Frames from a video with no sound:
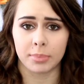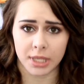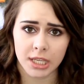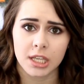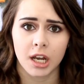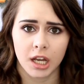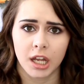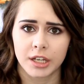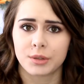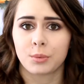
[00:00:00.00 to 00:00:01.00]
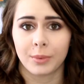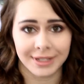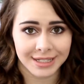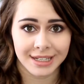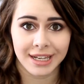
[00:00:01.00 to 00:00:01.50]
beyond
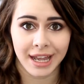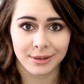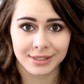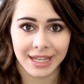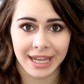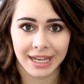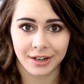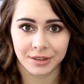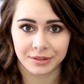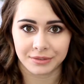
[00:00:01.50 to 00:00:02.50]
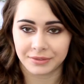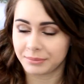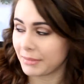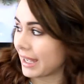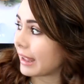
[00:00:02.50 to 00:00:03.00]
windy outside of
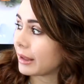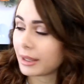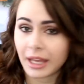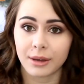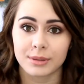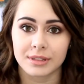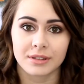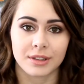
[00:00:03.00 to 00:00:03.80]
my house,